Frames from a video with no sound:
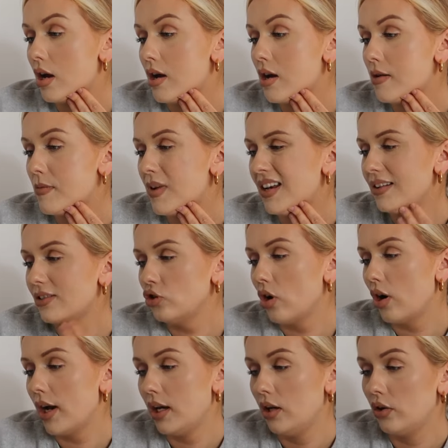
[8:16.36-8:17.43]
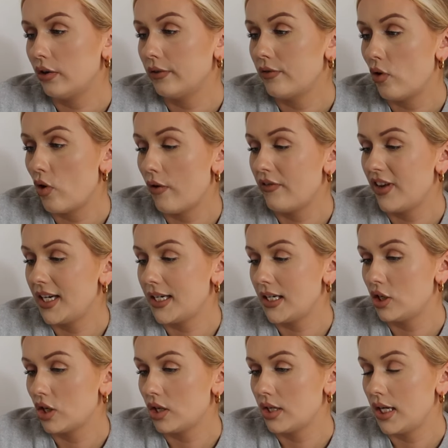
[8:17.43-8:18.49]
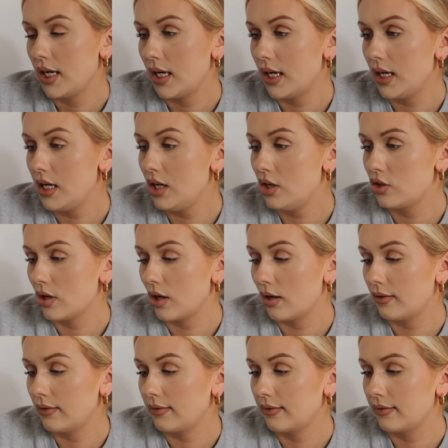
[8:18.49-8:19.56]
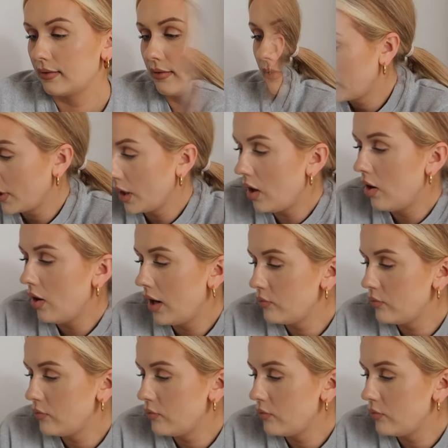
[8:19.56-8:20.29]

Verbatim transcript: um, let's try look for vintage t-shirts. Oh,